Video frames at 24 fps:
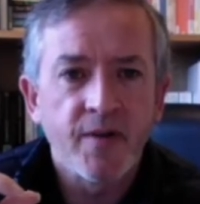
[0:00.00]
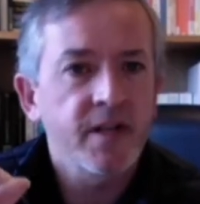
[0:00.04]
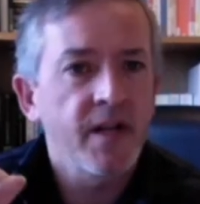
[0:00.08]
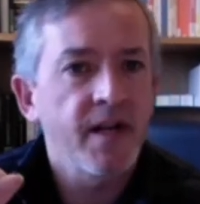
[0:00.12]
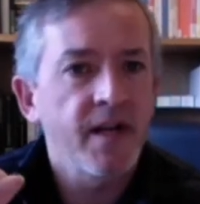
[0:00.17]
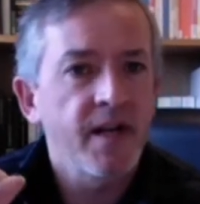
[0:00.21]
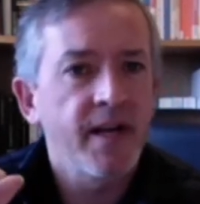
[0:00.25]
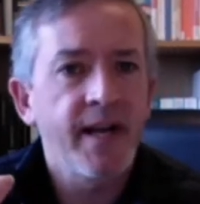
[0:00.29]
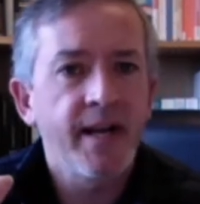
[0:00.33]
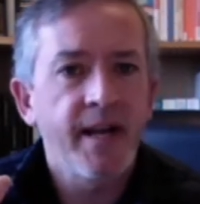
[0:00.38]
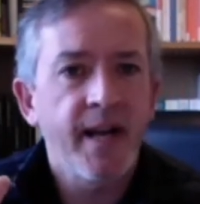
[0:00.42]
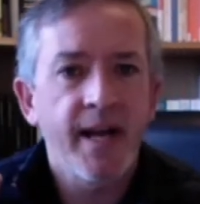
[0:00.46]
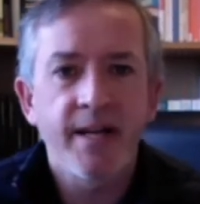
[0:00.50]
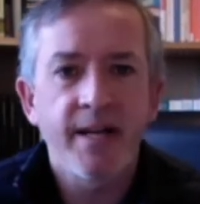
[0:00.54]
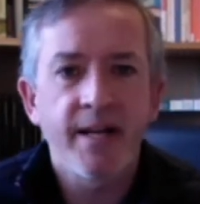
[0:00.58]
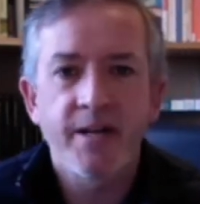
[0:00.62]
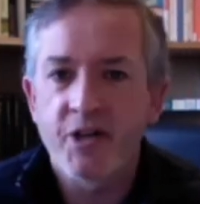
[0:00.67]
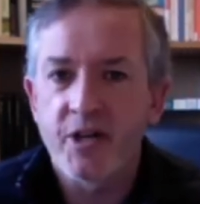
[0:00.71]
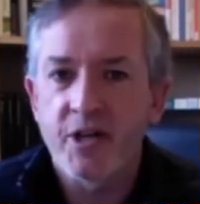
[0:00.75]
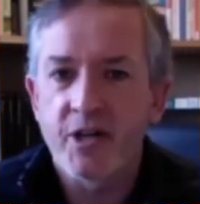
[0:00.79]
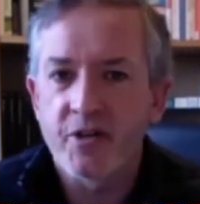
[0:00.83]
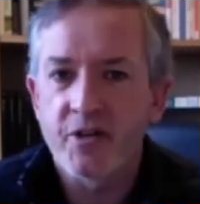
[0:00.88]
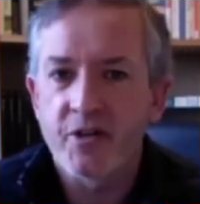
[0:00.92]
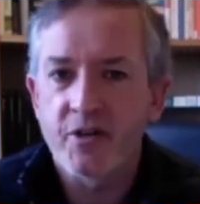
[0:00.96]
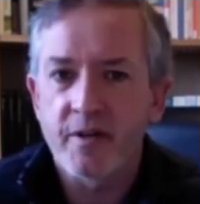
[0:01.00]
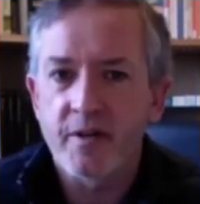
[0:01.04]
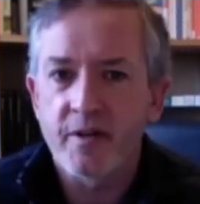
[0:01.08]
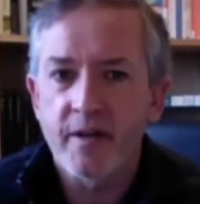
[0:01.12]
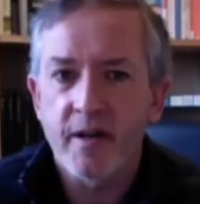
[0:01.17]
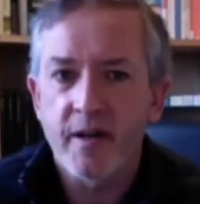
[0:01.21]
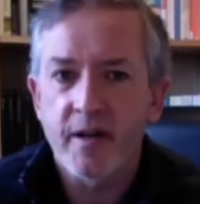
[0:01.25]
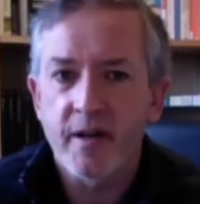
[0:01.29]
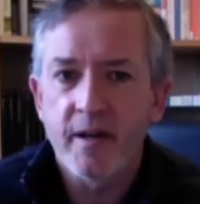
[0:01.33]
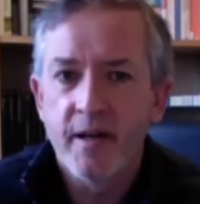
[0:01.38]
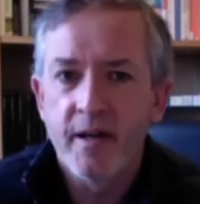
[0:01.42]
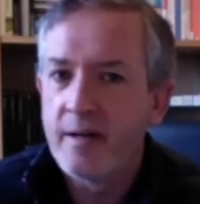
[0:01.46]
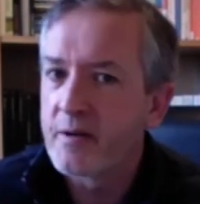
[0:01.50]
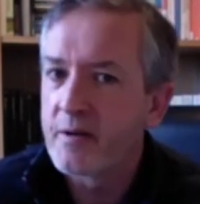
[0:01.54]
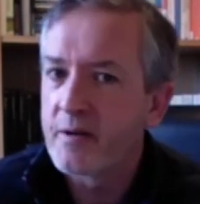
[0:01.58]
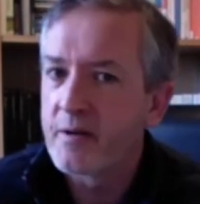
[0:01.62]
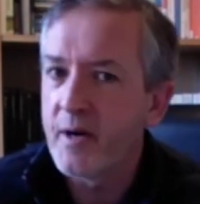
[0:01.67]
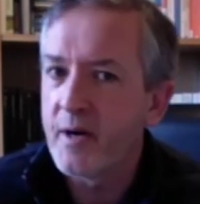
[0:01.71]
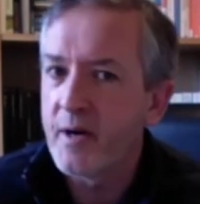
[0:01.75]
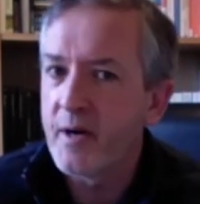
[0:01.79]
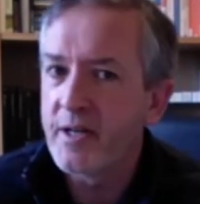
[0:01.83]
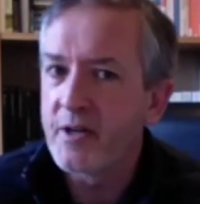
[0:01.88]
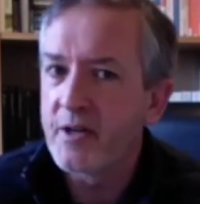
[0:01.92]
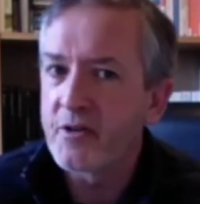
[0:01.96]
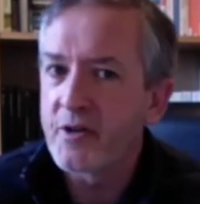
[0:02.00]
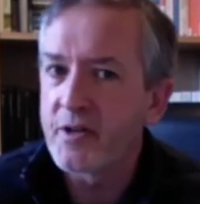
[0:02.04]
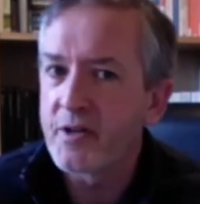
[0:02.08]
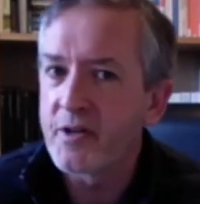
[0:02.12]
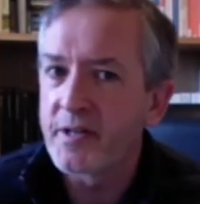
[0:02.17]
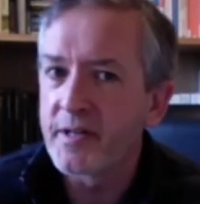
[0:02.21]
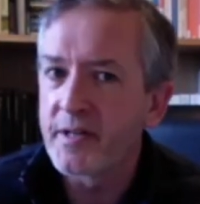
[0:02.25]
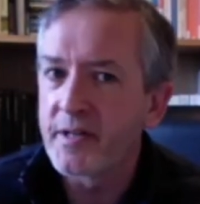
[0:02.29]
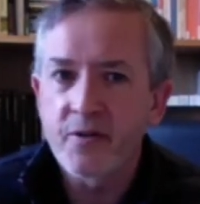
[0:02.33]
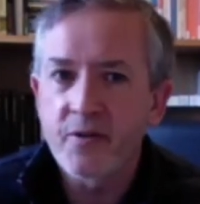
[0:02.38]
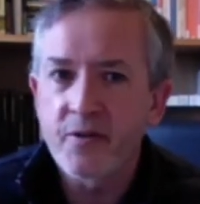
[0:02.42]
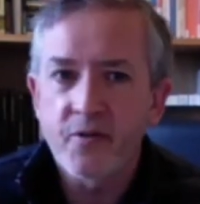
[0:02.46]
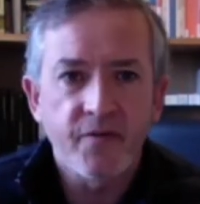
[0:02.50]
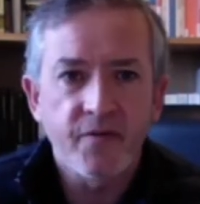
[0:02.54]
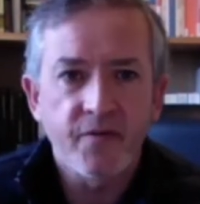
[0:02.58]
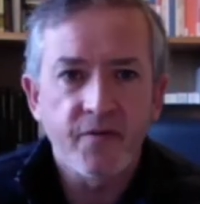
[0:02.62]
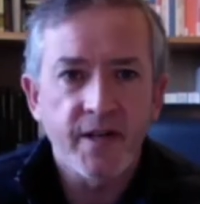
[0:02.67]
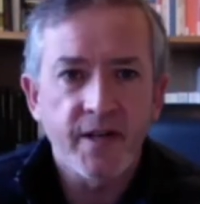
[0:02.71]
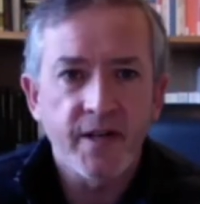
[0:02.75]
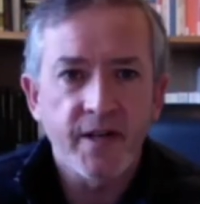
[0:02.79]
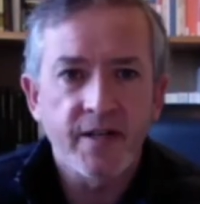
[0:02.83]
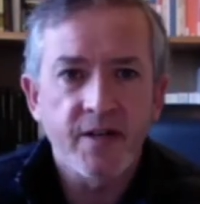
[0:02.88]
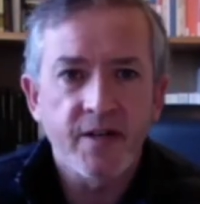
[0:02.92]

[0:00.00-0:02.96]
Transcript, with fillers: It's like head head gestures, uh, quite interesting sort of things.